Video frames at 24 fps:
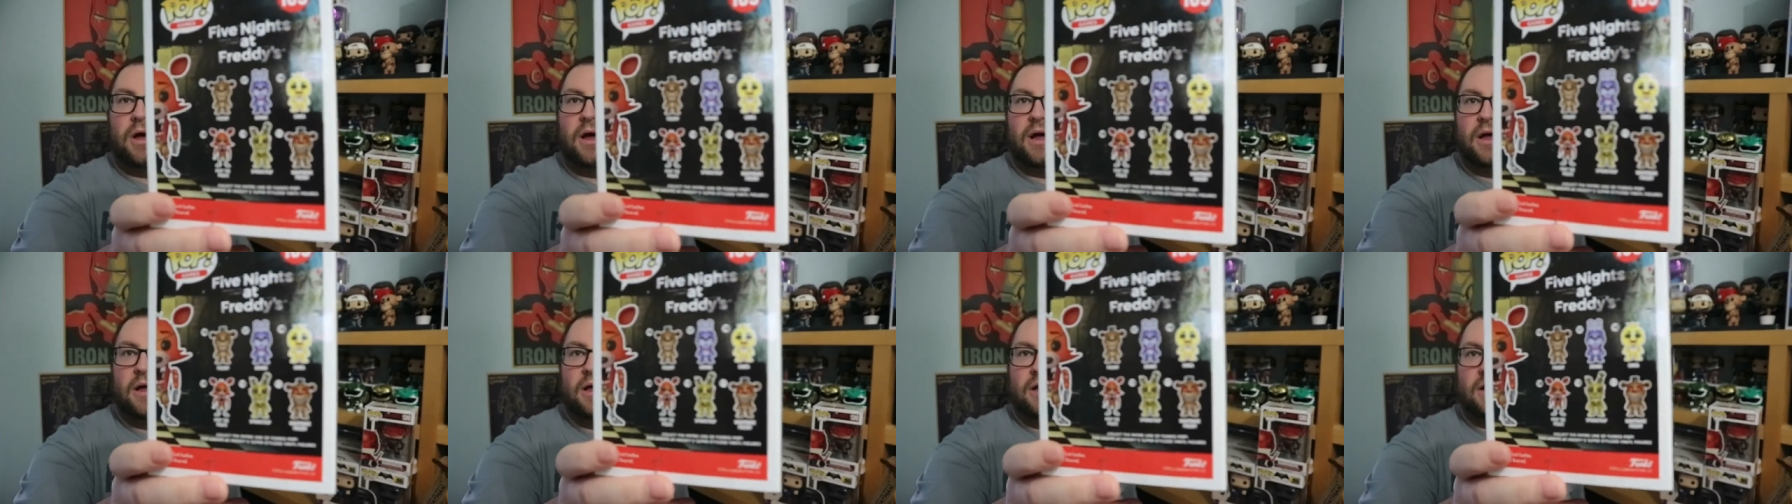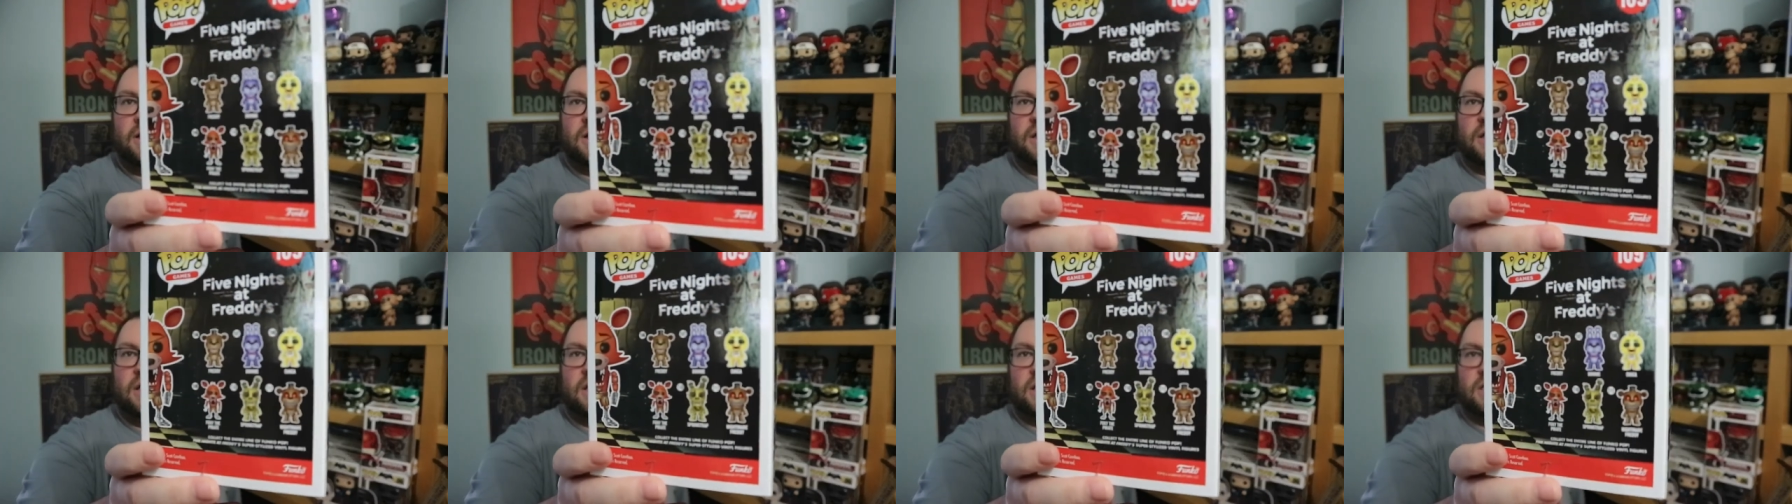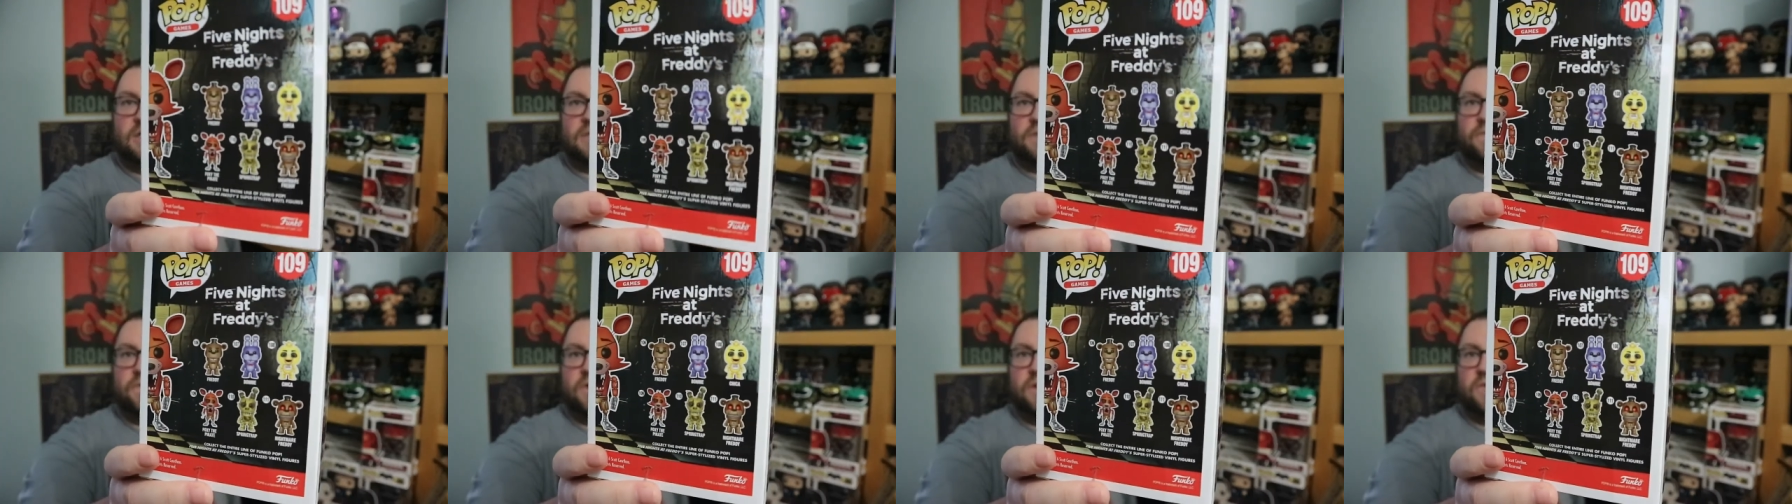but
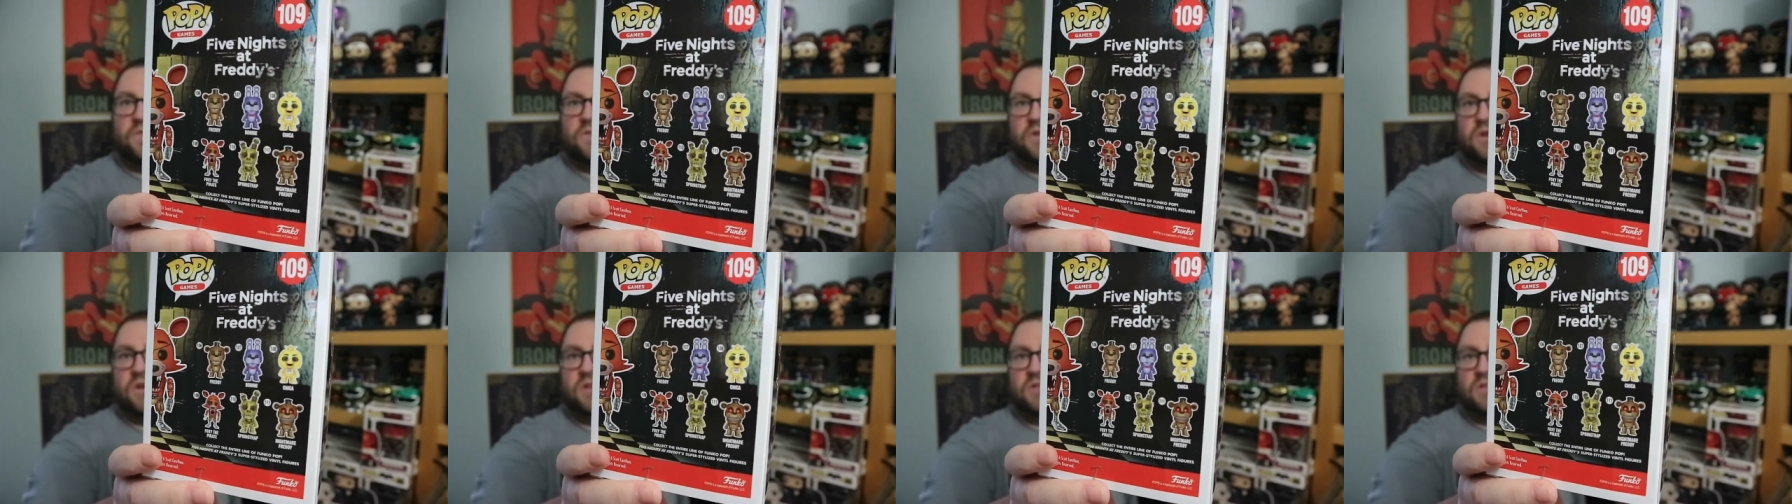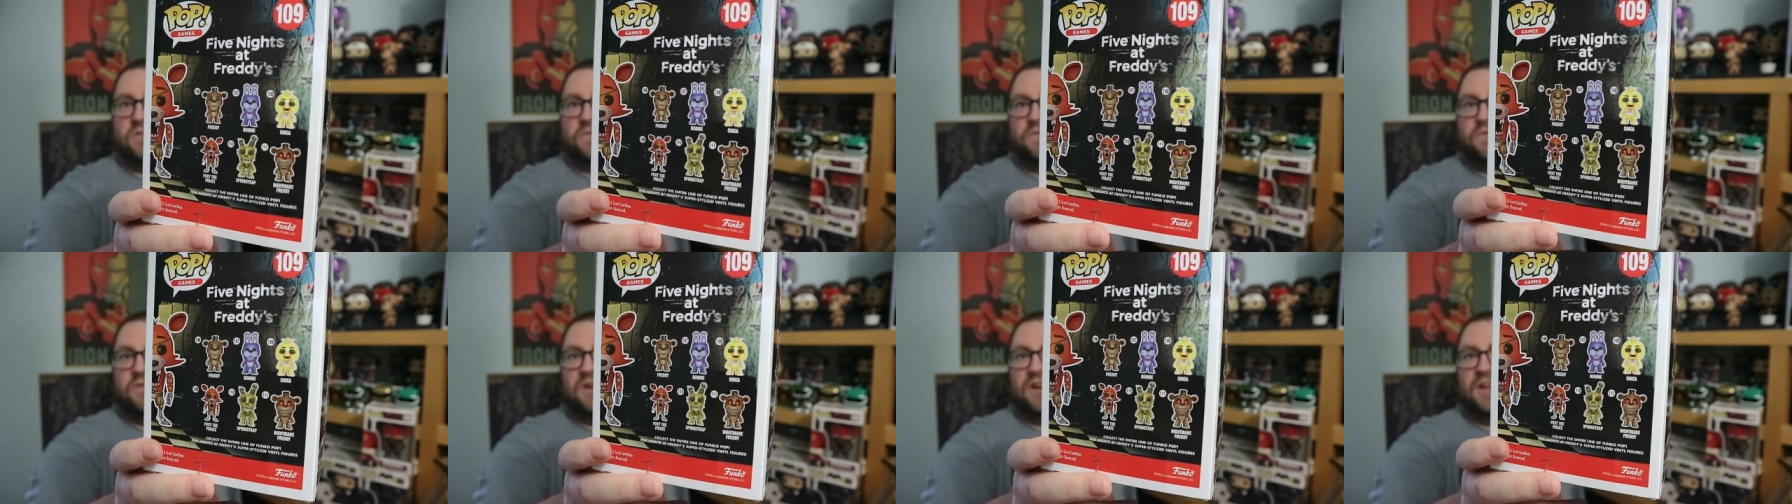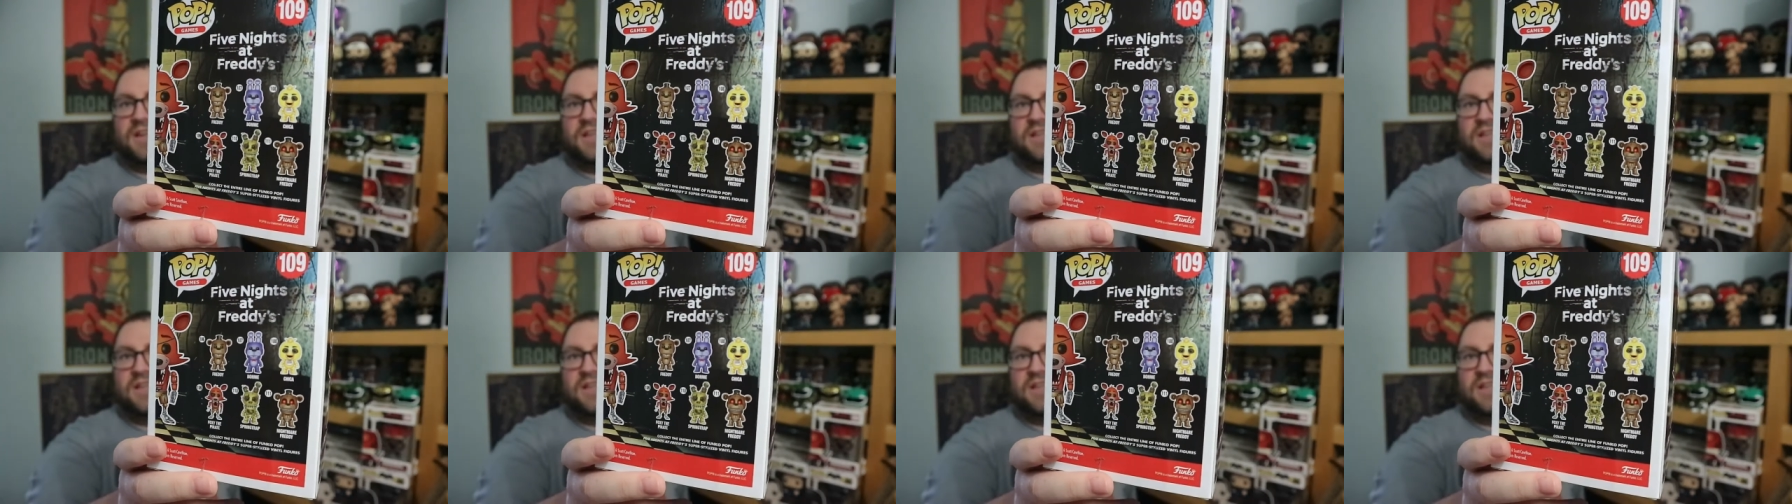it's a Five Nights at